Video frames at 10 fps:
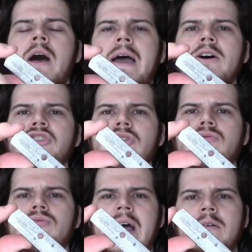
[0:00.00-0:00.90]
I
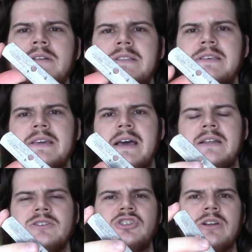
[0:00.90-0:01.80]
also rounded the
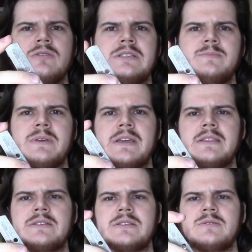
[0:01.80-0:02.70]
end. Generally speaking,
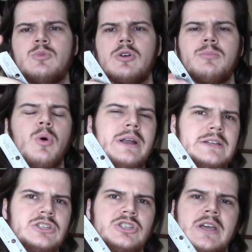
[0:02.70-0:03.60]
this is a more
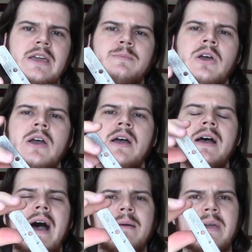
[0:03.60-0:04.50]
pointed shape.
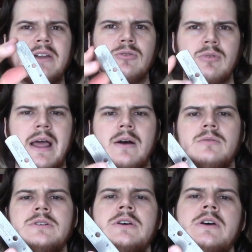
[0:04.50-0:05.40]
I made it
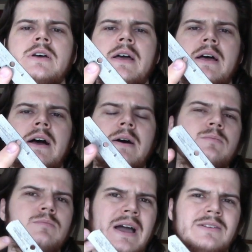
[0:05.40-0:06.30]
round.
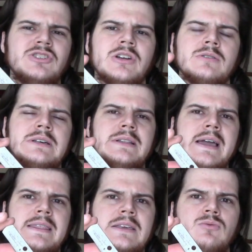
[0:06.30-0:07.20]
Um, I generally
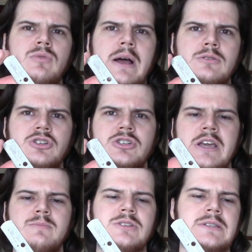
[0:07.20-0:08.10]
like the round
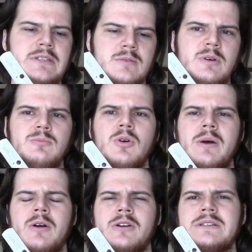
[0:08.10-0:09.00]
shape just a little bit
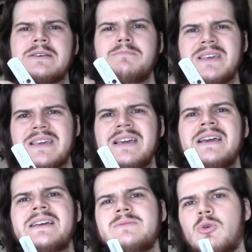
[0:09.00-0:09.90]
more. To me,
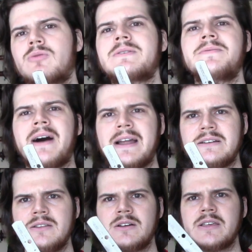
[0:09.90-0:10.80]
it's more refined
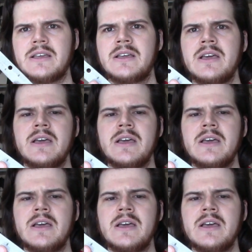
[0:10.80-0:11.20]
looking.